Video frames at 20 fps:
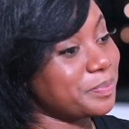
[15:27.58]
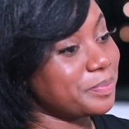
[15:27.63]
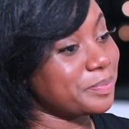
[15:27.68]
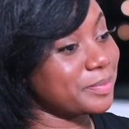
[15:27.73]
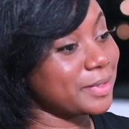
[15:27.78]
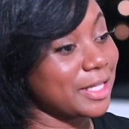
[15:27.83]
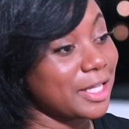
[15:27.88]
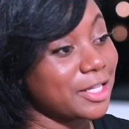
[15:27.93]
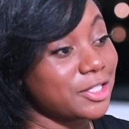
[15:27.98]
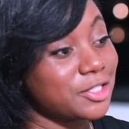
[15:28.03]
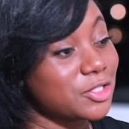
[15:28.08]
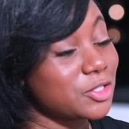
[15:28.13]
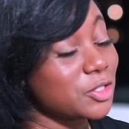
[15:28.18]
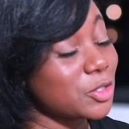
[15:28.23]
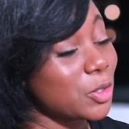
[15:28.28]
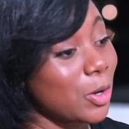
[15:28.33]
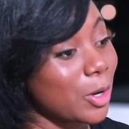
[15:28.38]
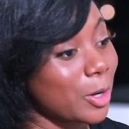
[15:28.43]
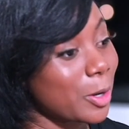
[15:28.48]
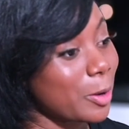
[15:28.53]
let's
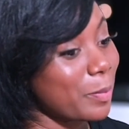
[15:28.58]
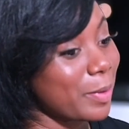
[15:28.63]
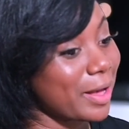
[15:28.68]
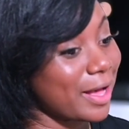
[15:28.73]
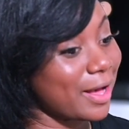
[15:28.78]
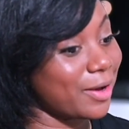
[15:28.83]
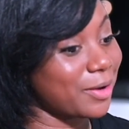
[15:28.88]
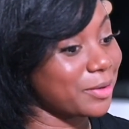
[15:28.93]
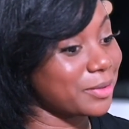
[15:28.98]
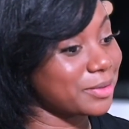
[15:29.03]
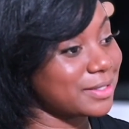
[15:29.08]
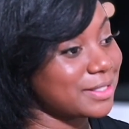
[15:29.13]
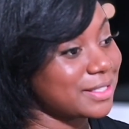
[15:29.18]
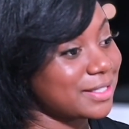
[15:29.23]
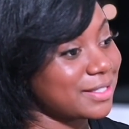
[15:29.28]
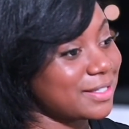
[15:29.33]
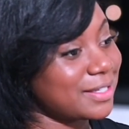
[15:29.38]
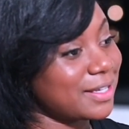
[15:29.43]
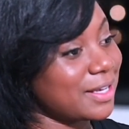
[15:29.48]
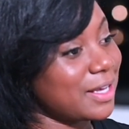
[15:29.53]
talk about
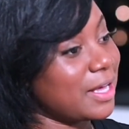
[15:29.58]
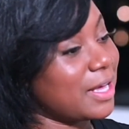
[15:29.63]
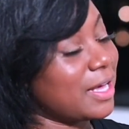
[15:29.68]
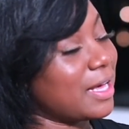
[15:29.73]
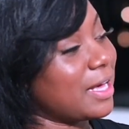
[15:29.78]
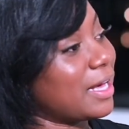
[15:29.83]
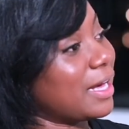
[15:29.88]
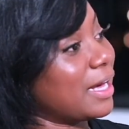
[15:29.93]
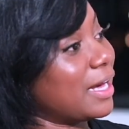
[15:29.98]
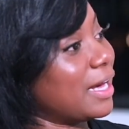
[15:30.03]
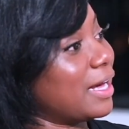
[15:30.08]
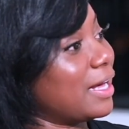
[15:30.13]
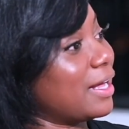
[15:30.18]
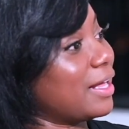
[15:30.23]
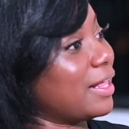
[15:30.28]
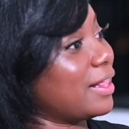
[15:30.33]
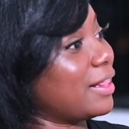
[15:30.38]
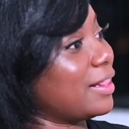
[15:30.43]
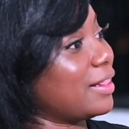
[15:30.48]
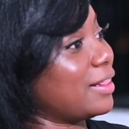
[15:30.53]

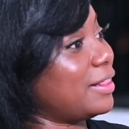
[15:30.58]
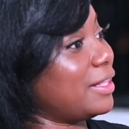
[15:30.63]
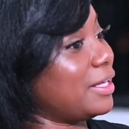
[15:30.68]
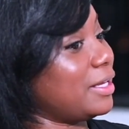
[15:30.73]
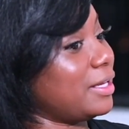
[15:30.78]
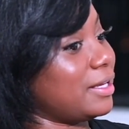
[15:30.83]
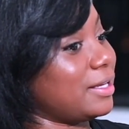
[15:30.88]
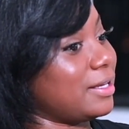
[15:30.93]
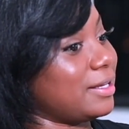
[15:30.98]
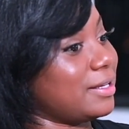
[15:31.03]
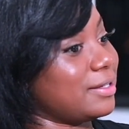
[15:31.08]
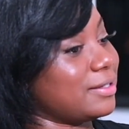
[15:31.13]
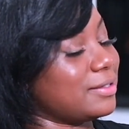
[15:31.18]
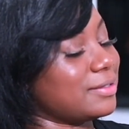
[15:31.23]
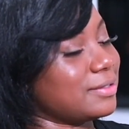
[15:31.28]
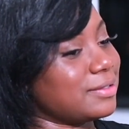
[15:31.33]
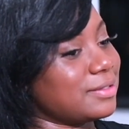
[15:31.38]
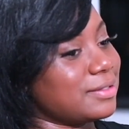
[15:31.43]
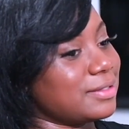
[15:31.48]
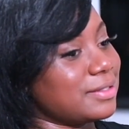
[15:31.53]
the
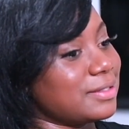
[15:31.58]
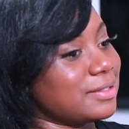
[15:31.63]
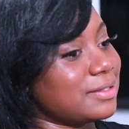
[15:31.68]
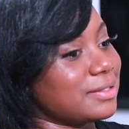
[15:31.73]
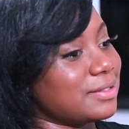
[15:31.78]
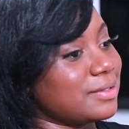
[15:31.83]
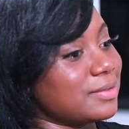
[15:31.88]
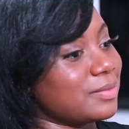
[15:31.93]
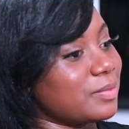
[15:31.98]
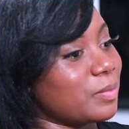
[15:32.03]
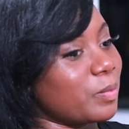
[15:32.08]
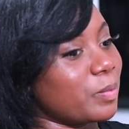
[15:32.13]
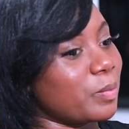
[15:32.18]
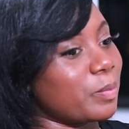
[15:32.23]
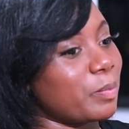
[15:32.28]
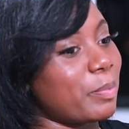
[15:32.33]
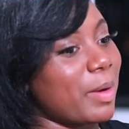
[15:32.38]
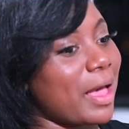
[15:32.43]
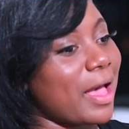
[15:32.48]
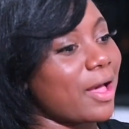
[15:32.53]

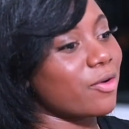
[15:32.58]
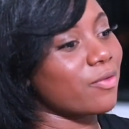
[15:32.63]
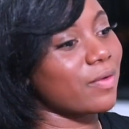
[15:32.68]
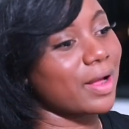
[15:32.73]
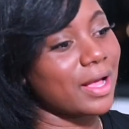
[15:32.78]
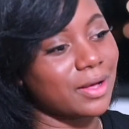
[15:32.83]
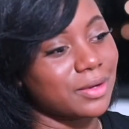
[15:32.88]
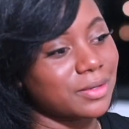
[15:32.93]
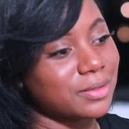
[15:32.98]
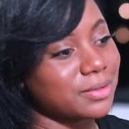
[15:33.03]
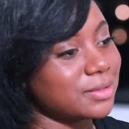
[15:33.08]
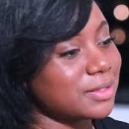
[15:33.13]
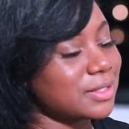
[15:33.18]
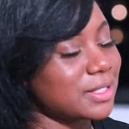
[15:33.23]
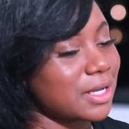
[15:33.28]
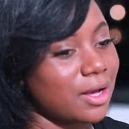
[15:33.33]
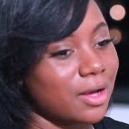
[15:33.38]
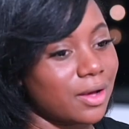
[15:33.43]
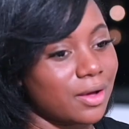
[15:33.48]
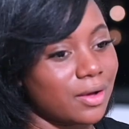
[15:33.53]
background
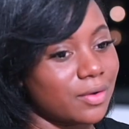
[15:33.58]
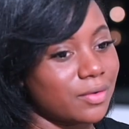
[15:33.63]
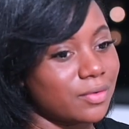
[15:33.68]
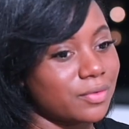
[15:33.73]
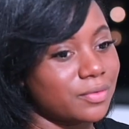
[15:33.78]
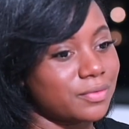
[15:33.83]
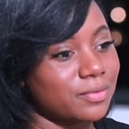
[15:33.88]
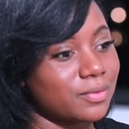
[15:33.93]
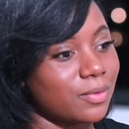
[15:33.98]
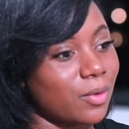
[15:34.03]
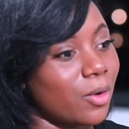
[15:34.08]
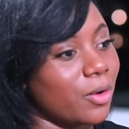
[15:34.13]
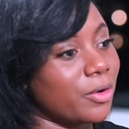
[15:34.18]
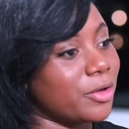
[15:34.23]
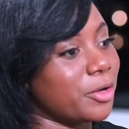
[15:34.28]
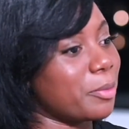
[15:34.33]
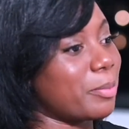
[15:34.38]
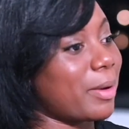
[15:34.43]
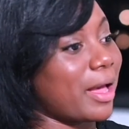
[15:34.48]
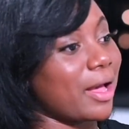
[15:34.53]
of all
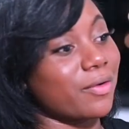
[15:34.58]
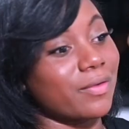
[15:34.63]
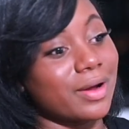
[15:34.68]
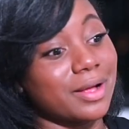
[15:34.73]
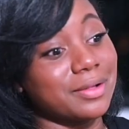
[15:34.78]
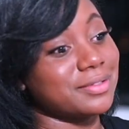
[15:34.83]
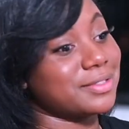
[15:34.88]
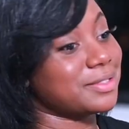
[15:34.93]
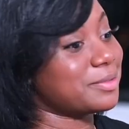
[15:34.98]
your backgrounds,